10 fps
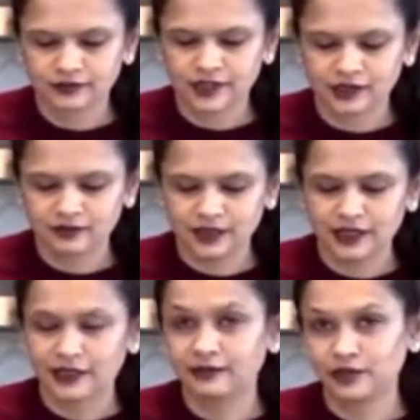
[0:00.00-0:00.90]

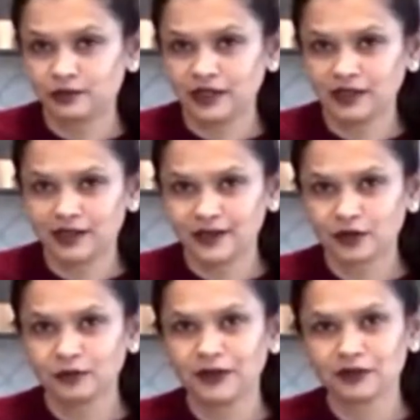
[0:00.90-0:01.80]
Alright, wish me luck. I
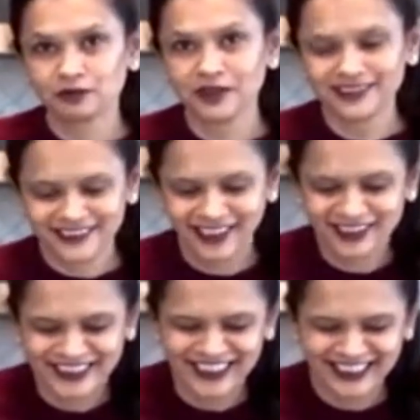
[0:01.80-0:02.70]
hope I don't break this
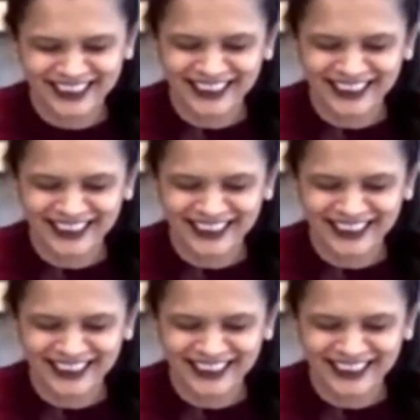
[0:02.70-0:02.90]
outside.